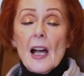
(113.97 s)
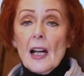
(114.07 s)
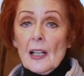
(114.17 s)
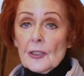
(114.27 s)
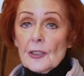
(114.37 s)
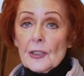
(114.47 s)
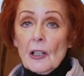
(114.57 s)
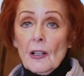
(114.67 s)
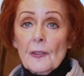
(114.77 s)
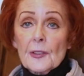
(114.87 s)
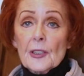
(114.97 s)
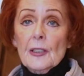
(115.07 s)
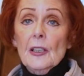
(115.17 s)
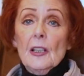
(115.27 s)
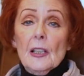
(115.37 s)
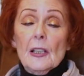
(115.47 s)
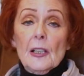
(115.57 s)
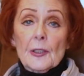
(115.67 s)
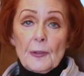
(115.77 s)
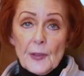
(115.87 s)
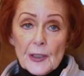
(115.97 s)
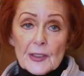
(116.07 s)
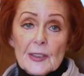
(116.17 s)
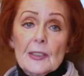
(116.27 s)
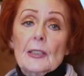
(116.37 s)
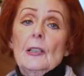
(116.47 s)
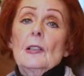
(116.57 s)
And after the first